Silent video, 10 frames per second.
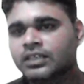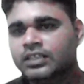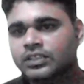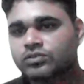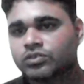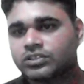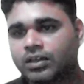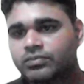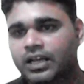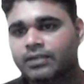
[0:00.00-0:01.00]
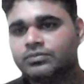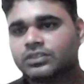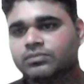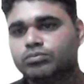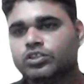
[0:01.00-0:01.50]
So
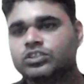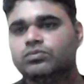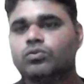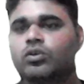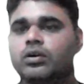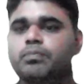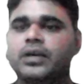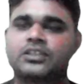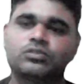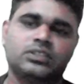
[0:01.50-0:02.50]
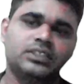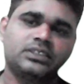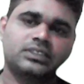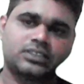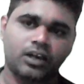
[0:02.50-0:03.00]
sometimes much more
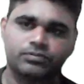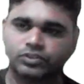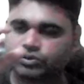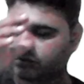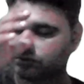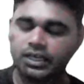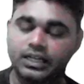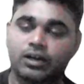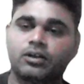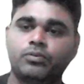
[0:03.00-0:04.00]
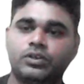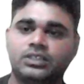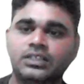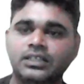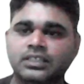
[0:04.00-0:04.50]
pathogens comes to the in our
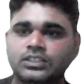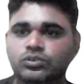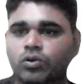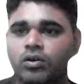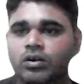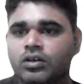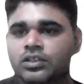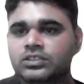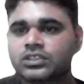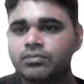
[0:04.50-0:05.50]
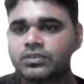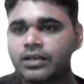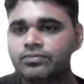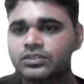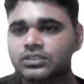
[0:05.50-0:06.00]
body. So
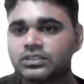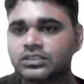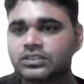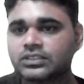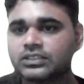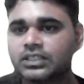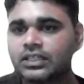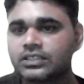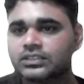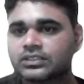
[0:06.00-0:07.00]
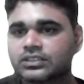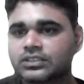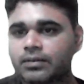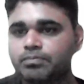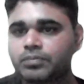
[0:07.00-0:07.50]
sometimes
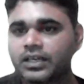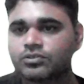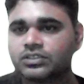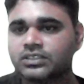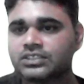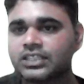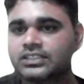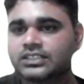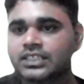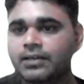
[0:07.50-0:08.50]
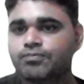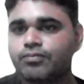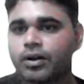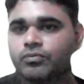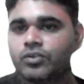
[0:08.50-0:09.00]
some pathogens escape
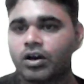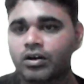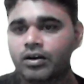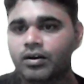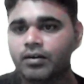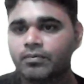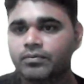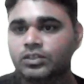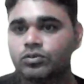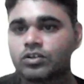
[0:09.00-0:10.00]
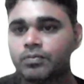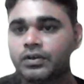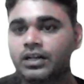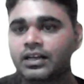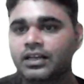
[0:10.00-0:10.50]
from the
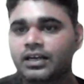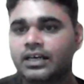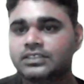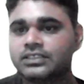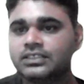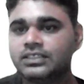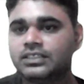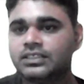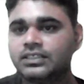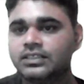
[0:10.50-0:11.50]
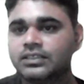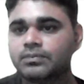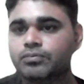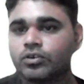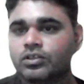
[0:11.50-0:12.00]
neutrophil and it
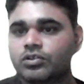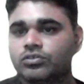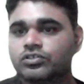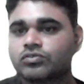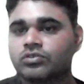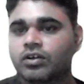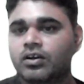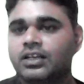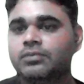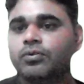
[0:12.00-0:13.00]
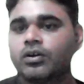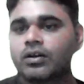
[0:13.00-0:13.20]
protrudes to the liver.